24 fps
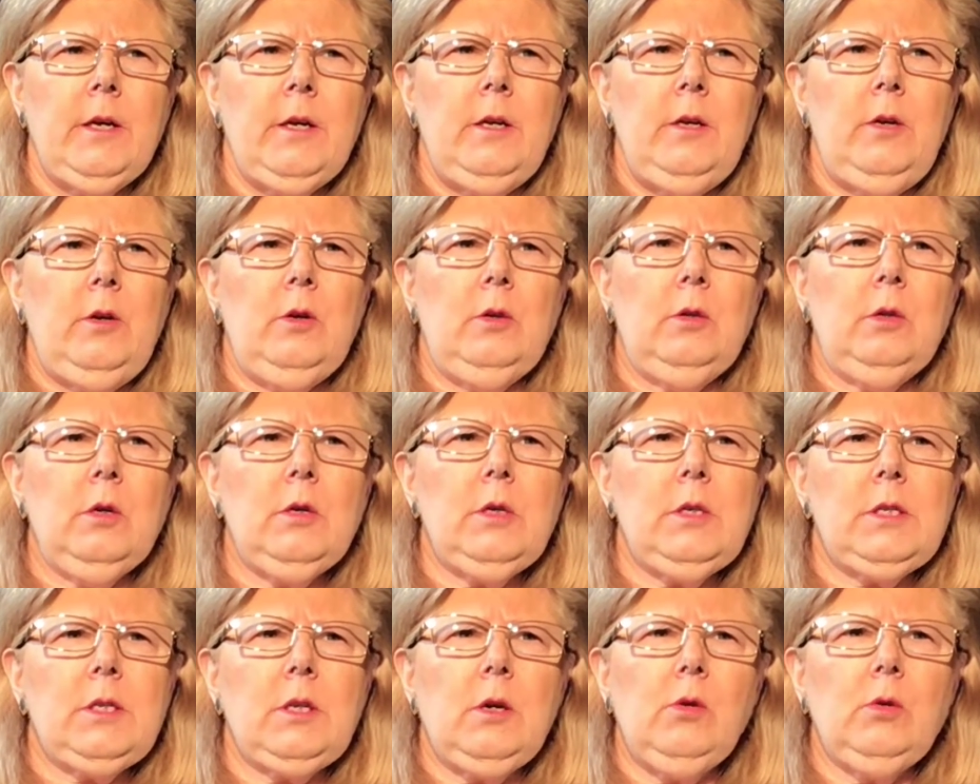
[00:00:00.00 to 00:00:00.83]
You
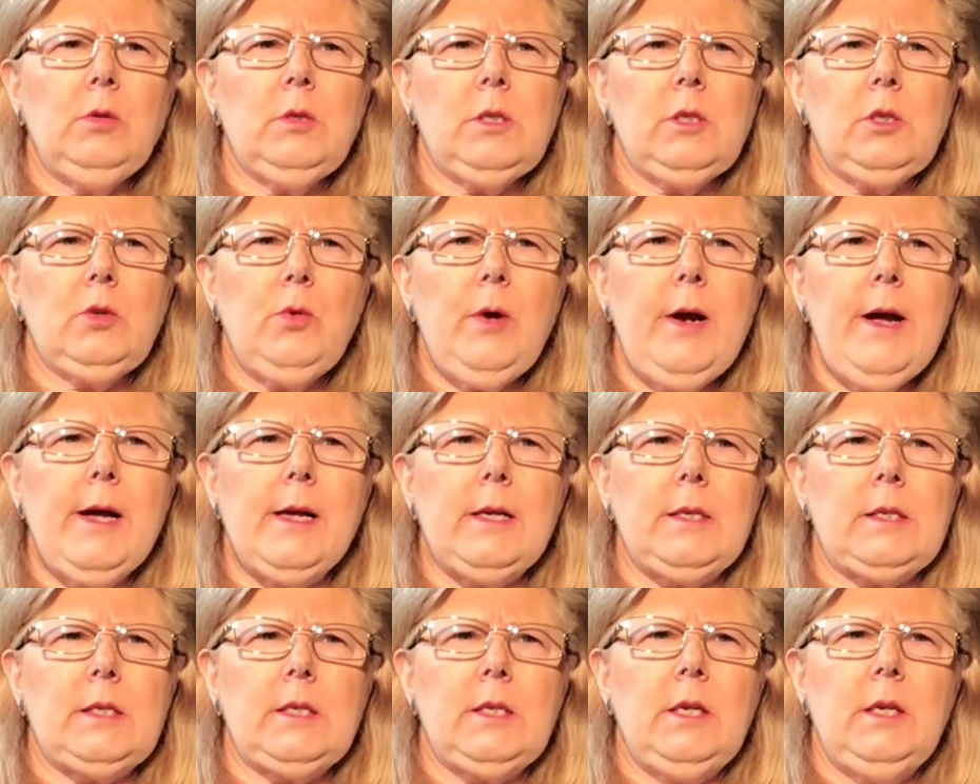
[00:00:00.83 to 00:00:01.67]
look so
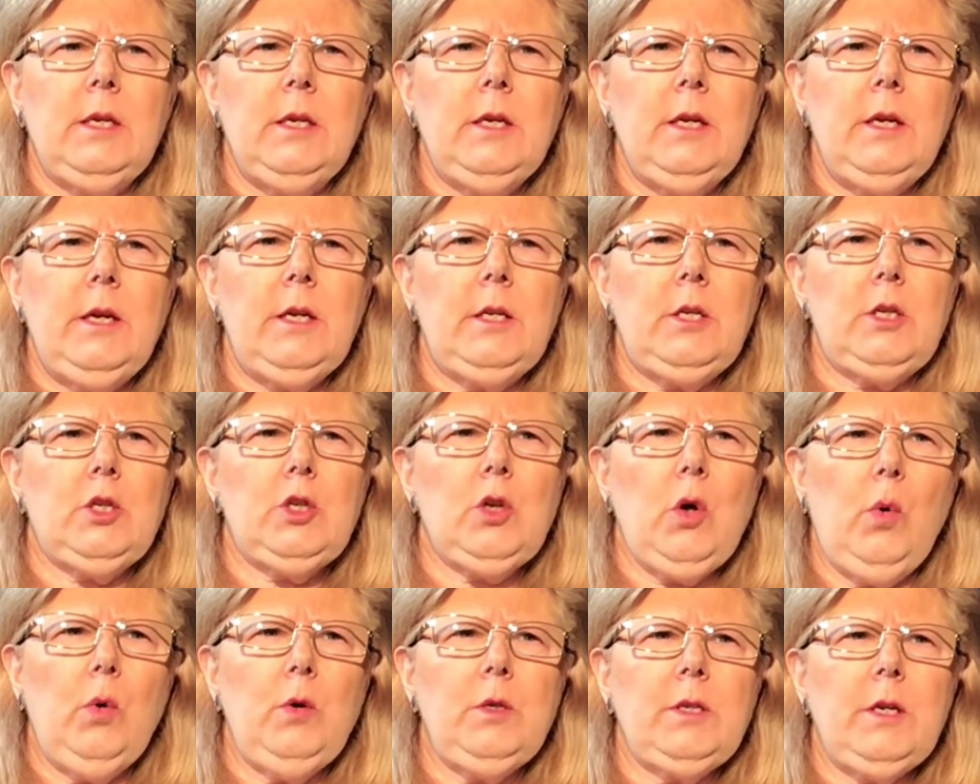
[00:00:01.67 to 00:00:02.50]
stressed. It
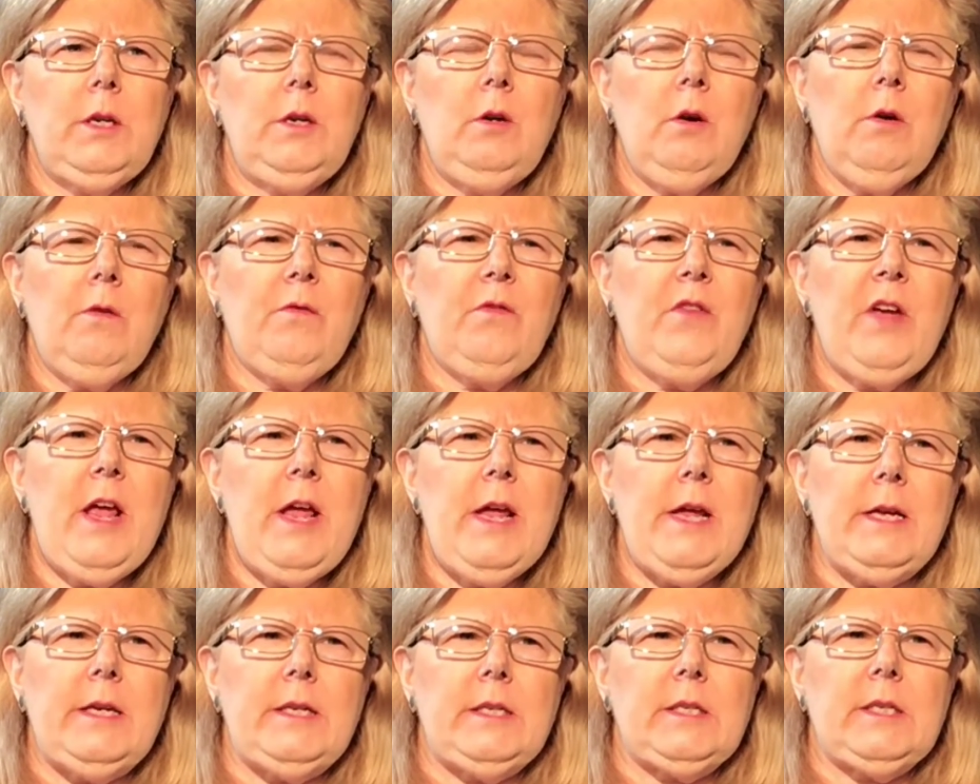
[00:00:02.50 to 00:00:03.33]
shows in your
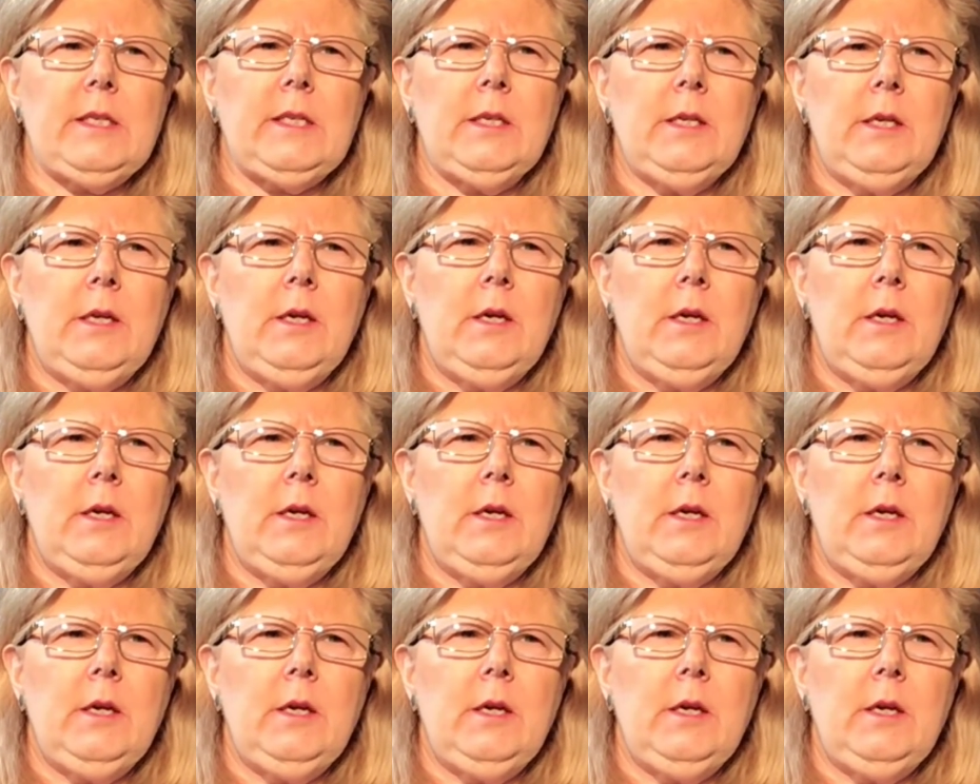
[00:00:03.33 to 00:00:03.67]
face.